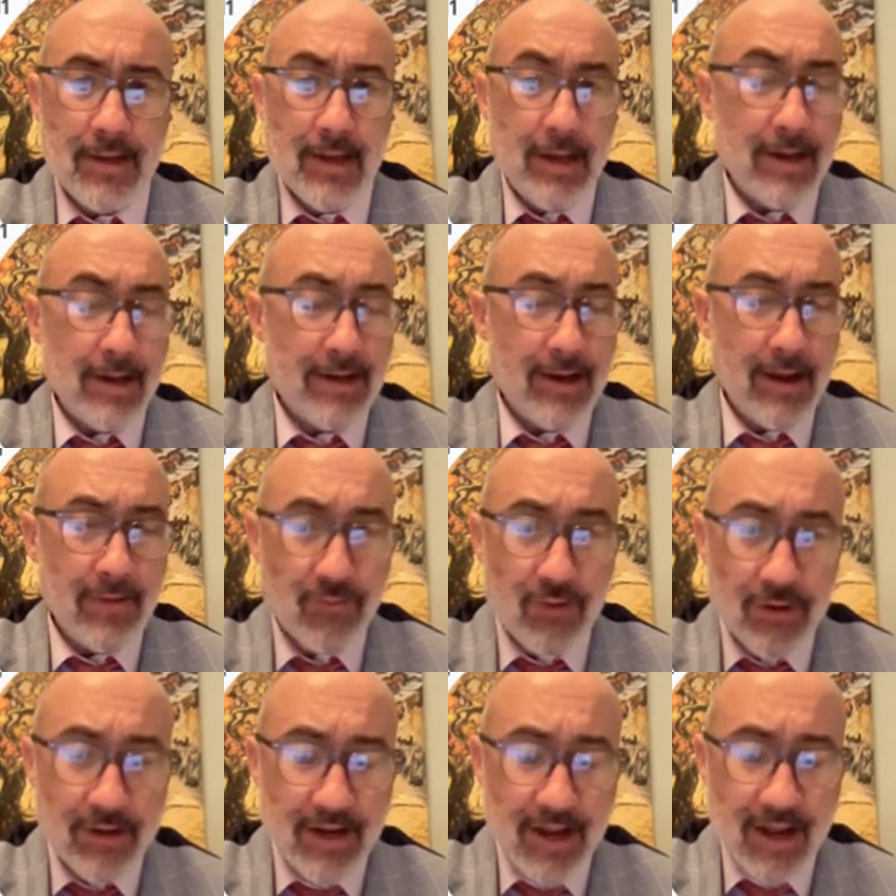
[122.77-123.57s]
and
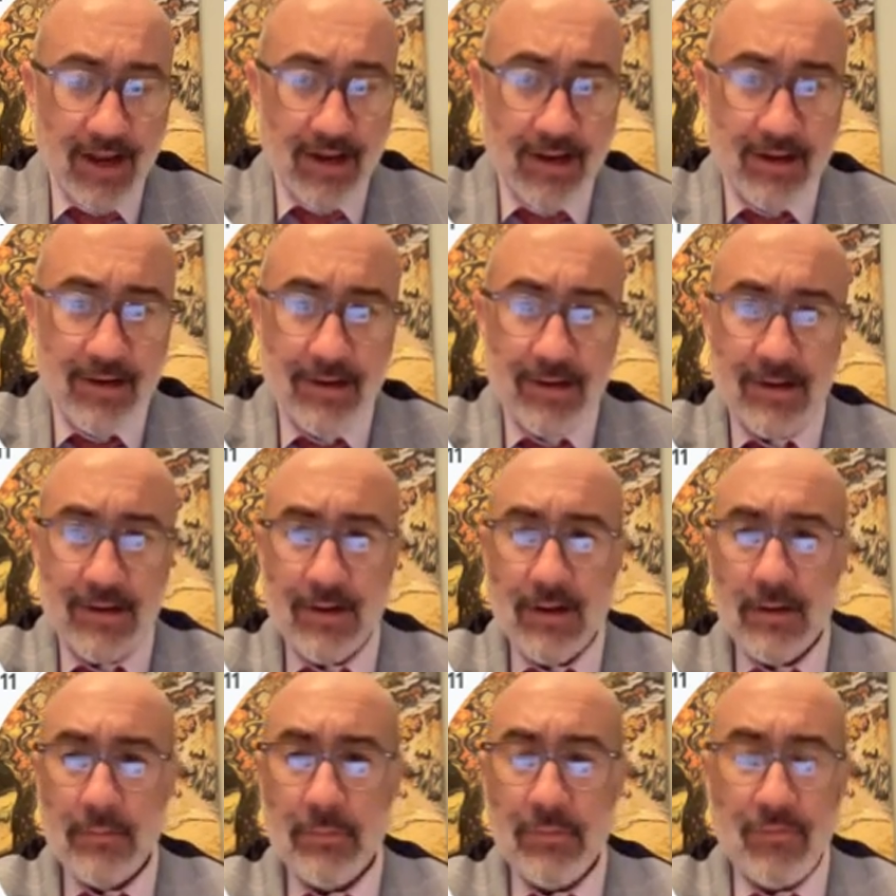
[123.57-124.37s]
every day
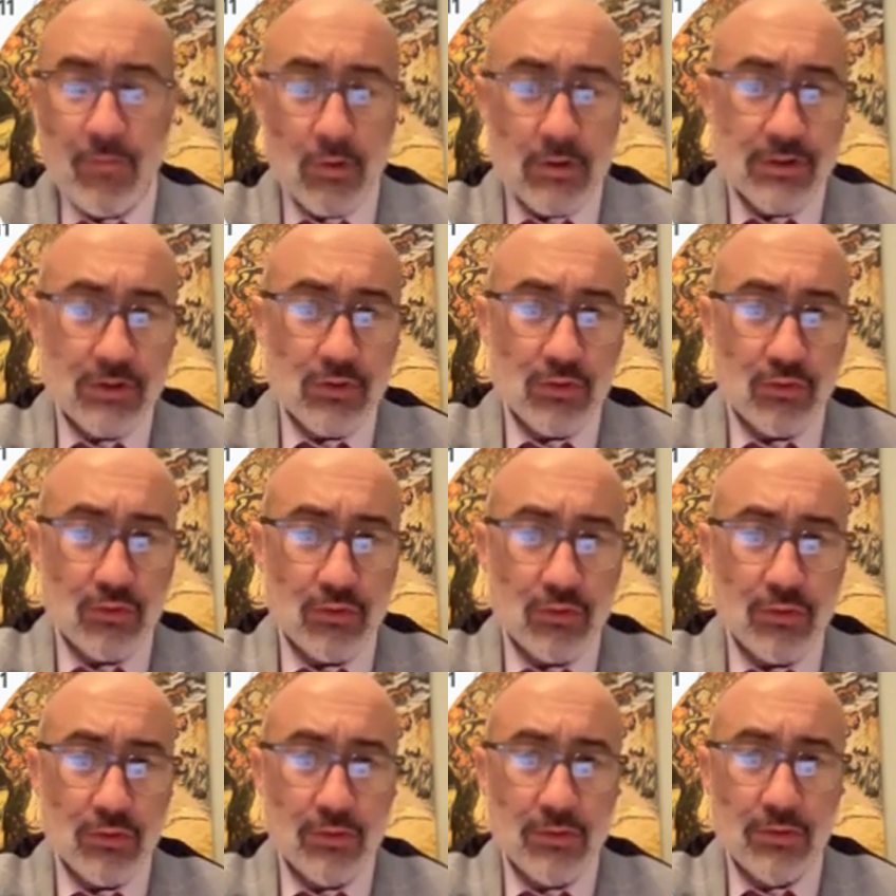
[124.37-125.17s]
before
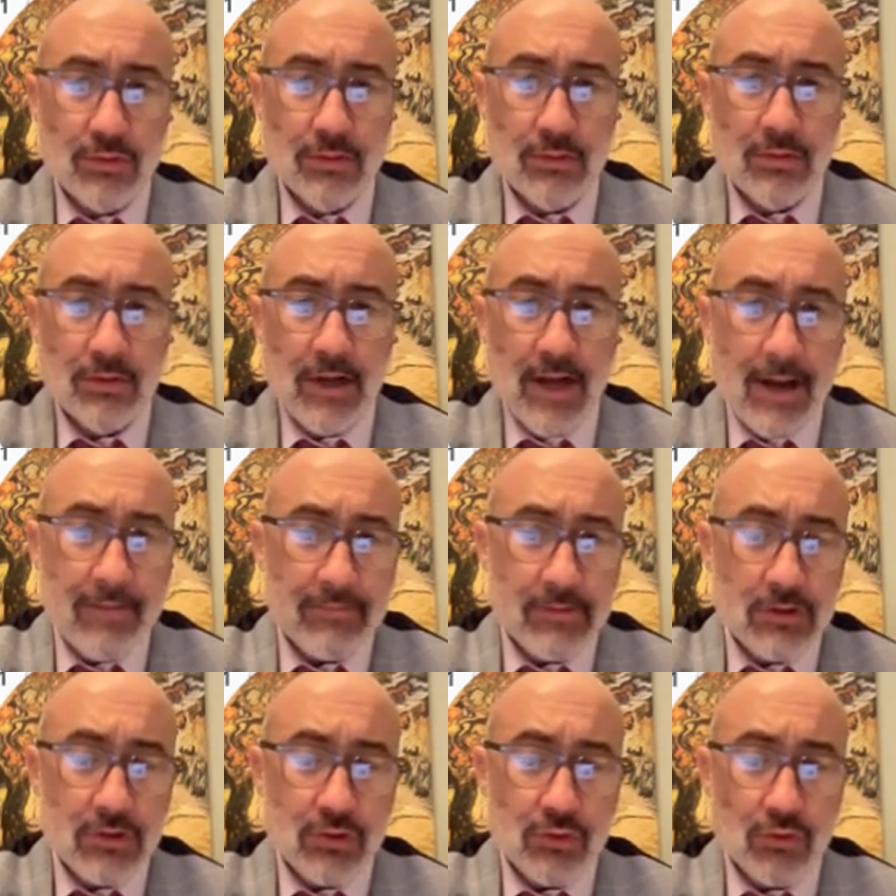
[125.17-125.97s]
school,
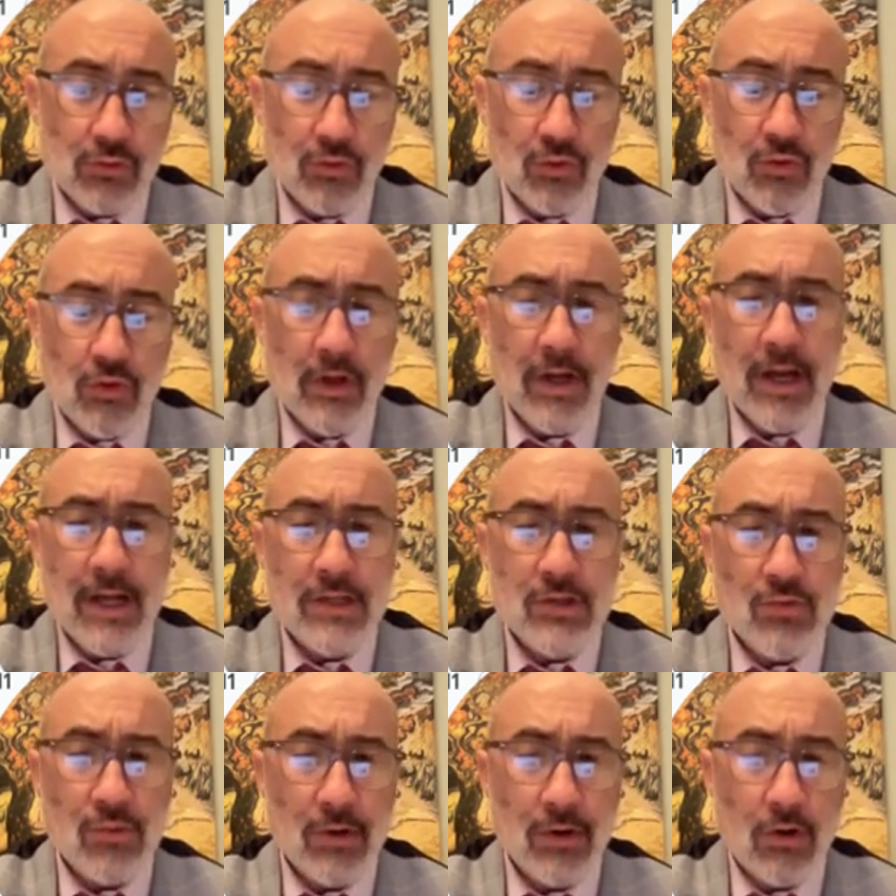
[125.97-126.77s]
after school,
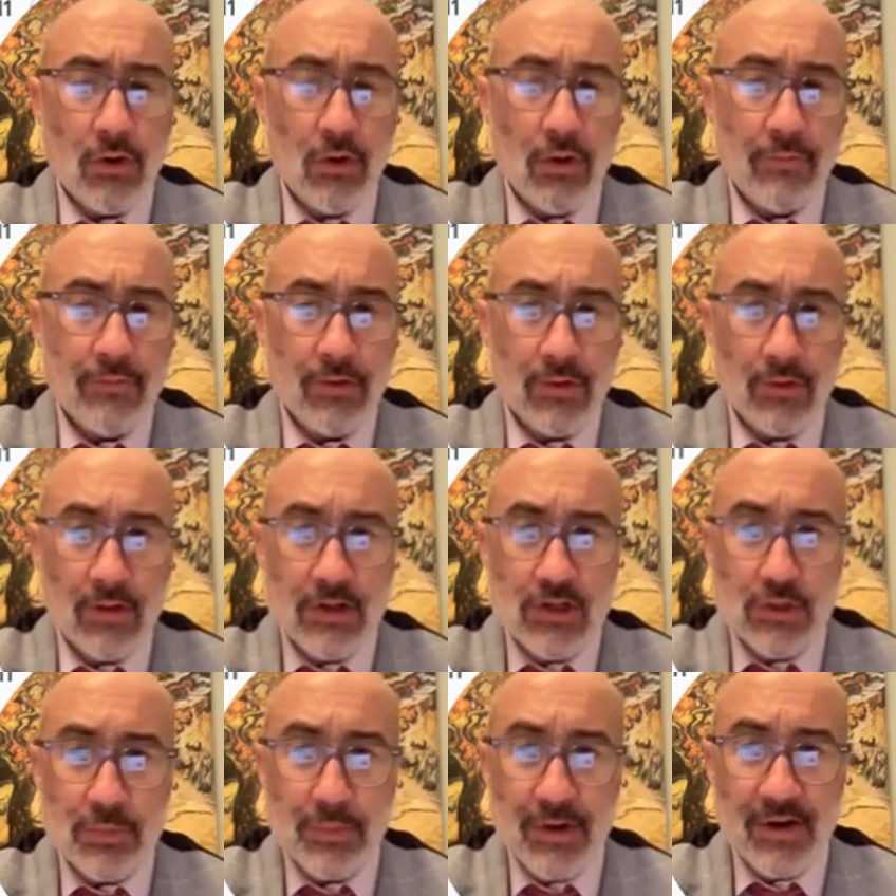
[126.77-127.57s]
and during all of your lunch